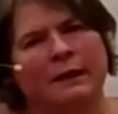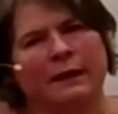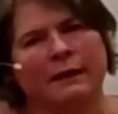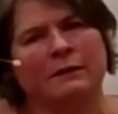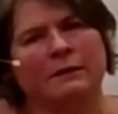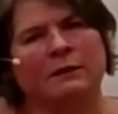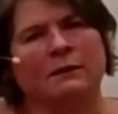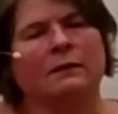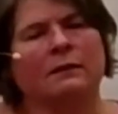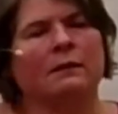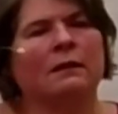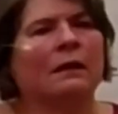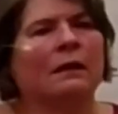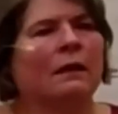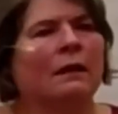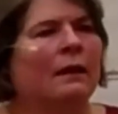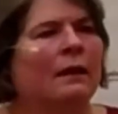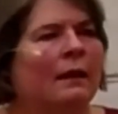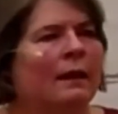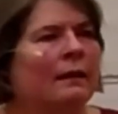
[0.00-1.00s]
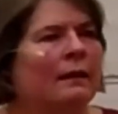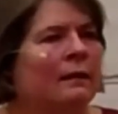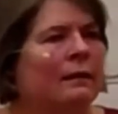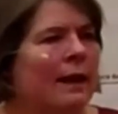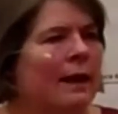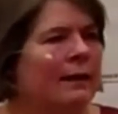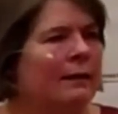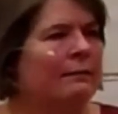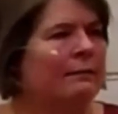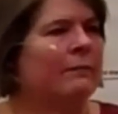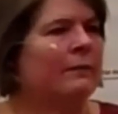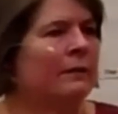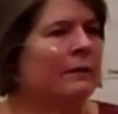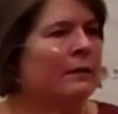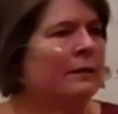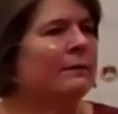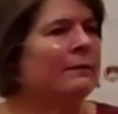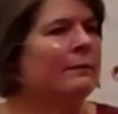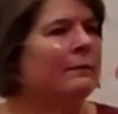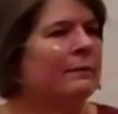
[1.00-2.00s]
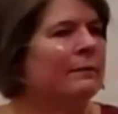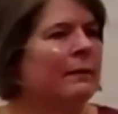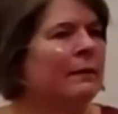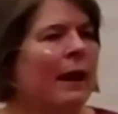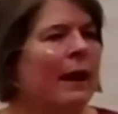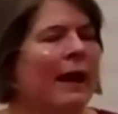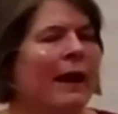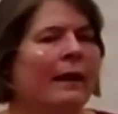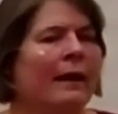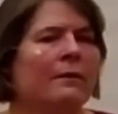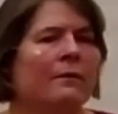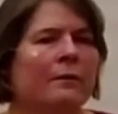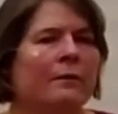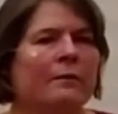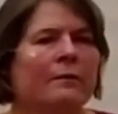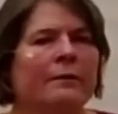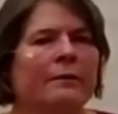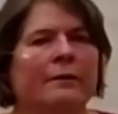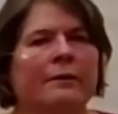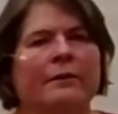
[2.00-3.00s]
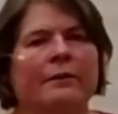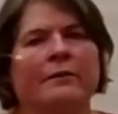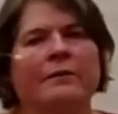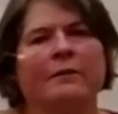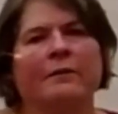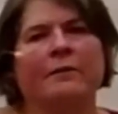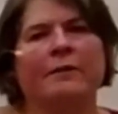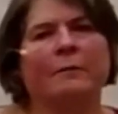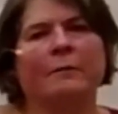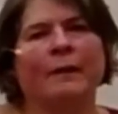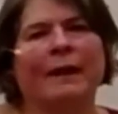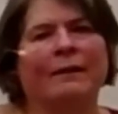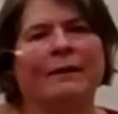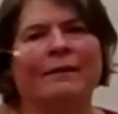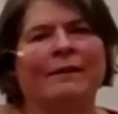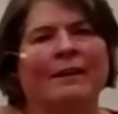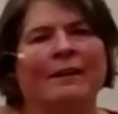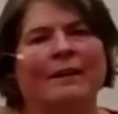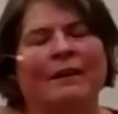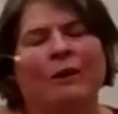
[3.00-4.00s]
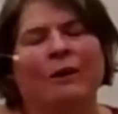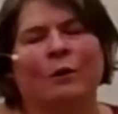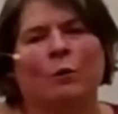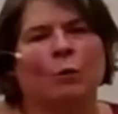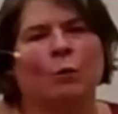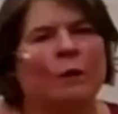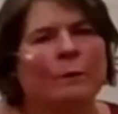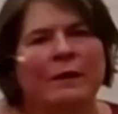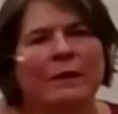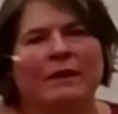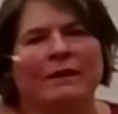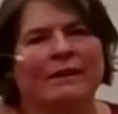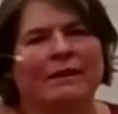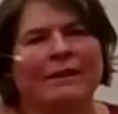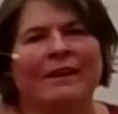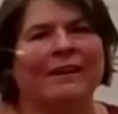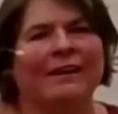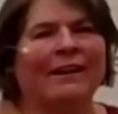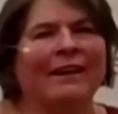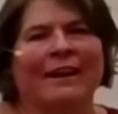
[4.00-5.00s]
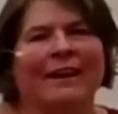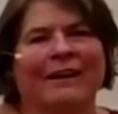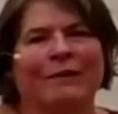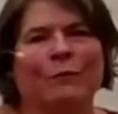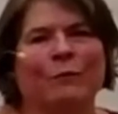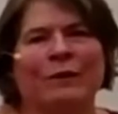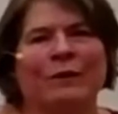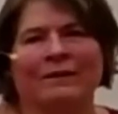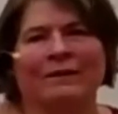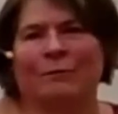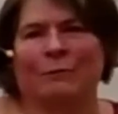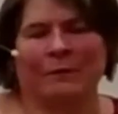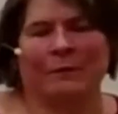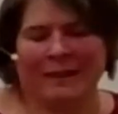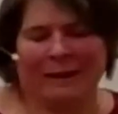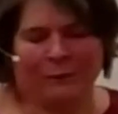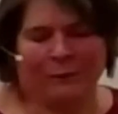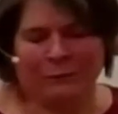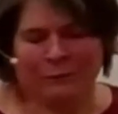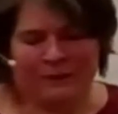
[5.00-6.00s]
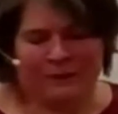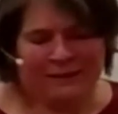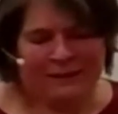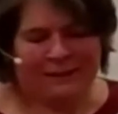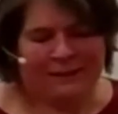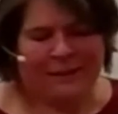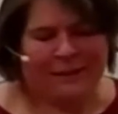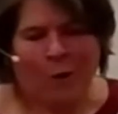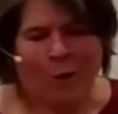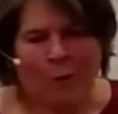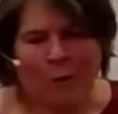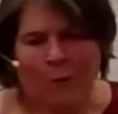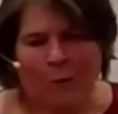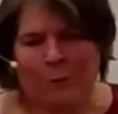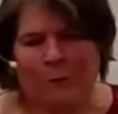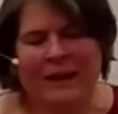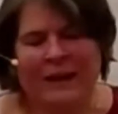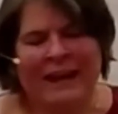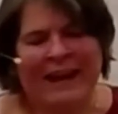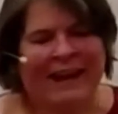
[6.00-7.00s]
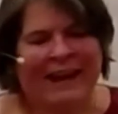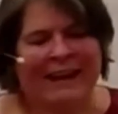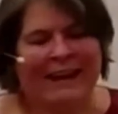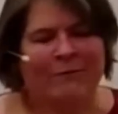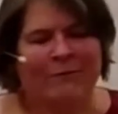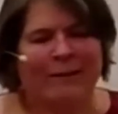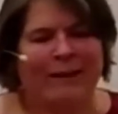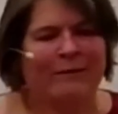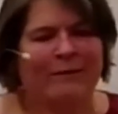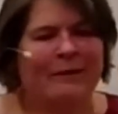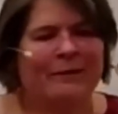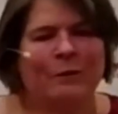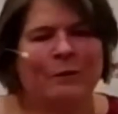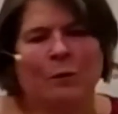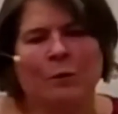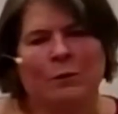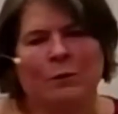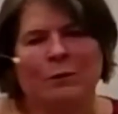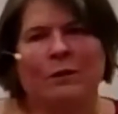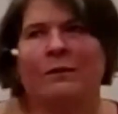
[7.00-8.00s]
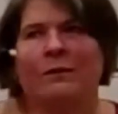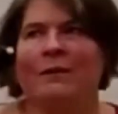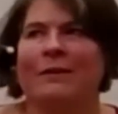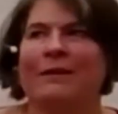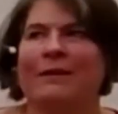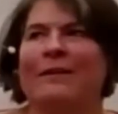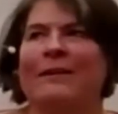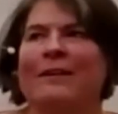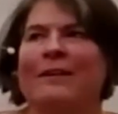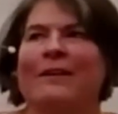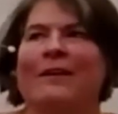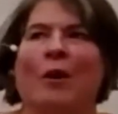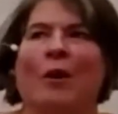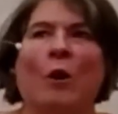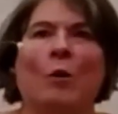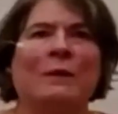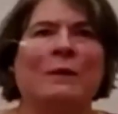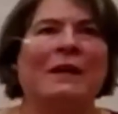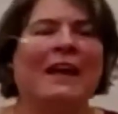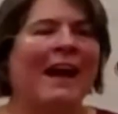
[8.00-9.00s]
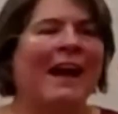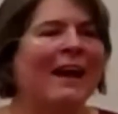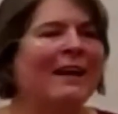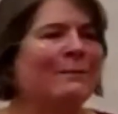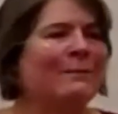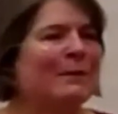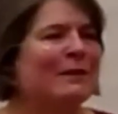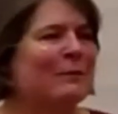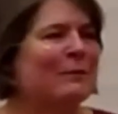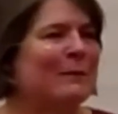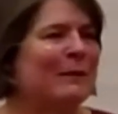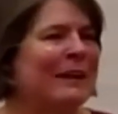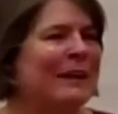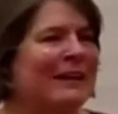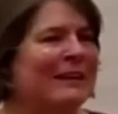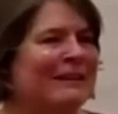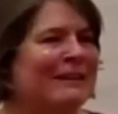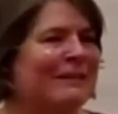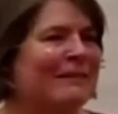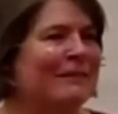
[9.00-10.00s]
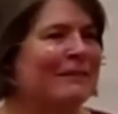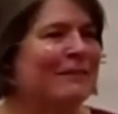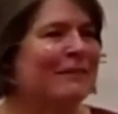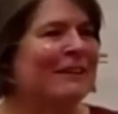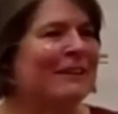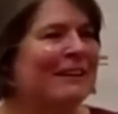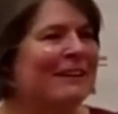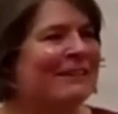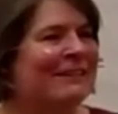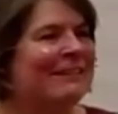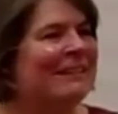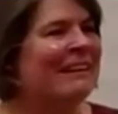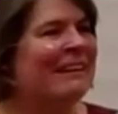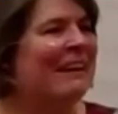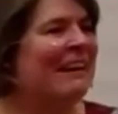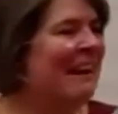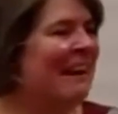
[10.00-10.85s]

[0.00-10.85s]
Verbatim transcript: production in light of this, I had an earlier concern about women and what they did at home. I had found these old home economists from the 1930s,